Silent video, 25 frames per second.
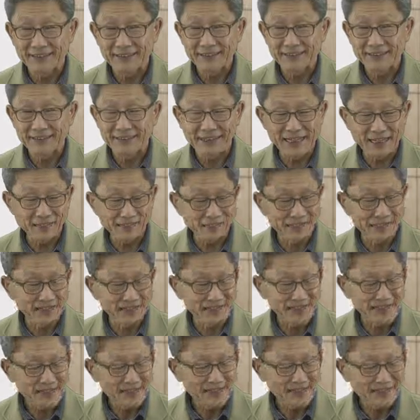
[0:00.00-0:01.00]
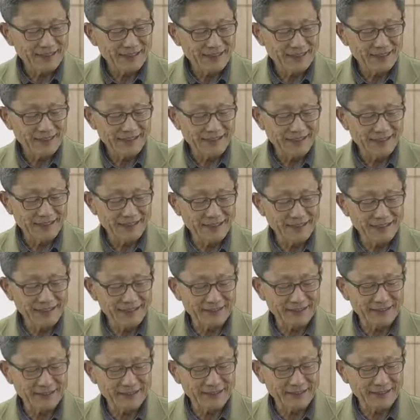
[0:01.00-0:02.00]
namely
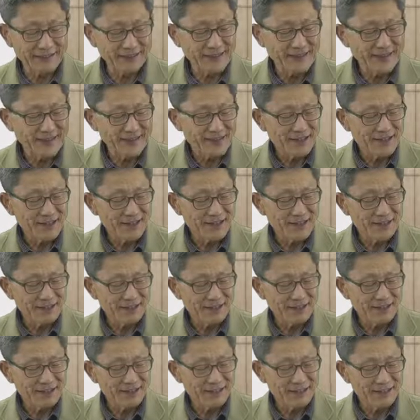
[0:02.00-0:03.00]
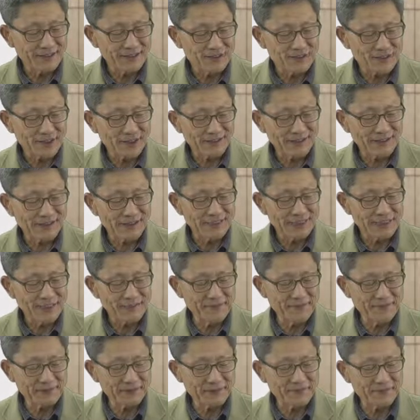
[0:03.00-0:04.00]
the Schottky
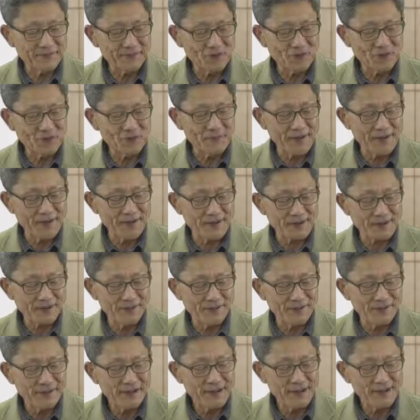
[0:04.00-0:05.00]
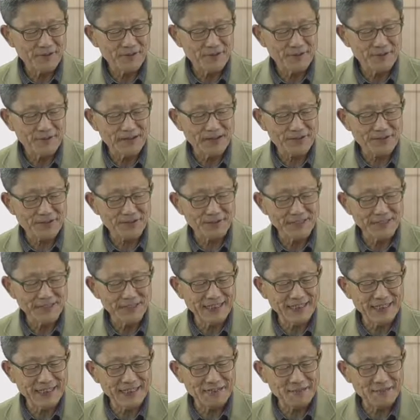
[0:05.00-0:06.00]
defect formation reaction
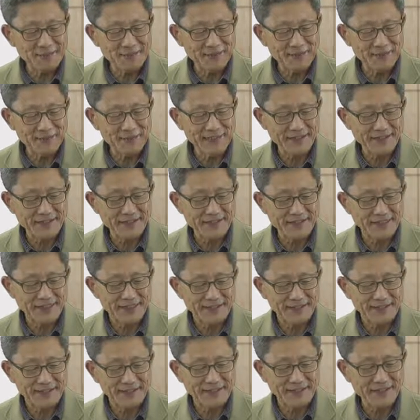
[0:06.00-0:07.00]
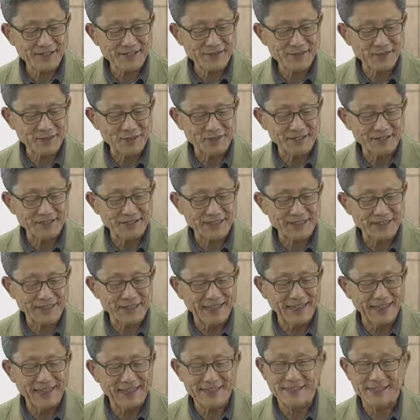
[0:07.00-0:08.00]
equilibrium constant. Let's call it
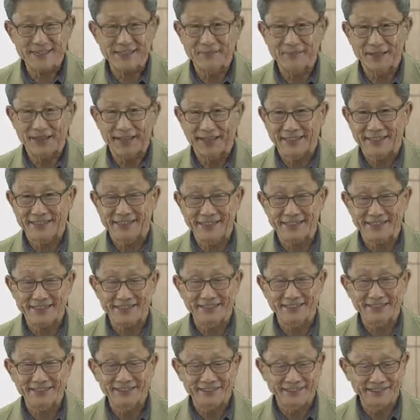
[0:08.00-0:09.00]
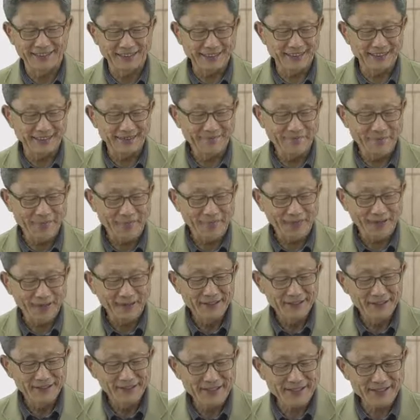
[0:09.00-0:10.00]
K sub S. Okay?
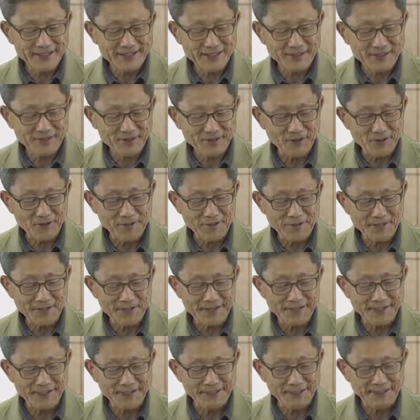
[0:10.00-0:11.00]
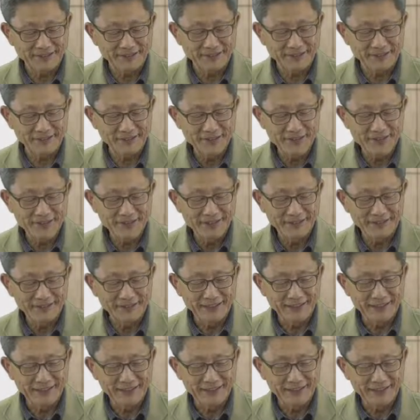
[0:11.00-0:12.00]
This is obviously,
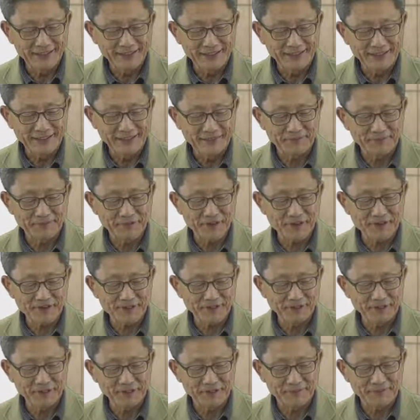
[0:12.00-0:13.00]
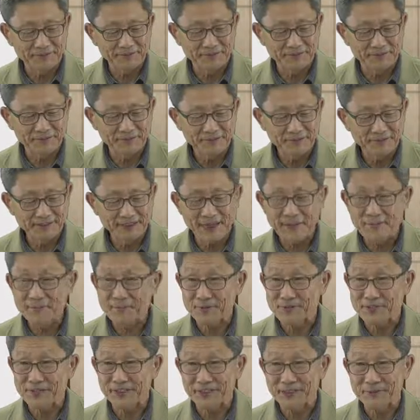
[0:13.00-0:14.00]
a function of
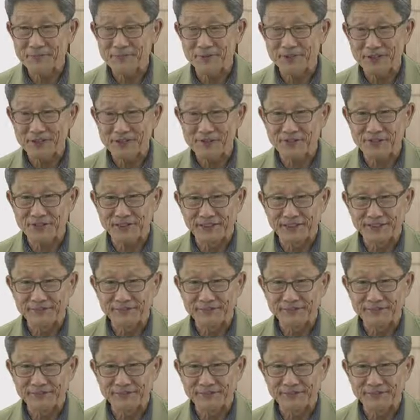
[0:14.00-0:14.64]
temperature and pressure.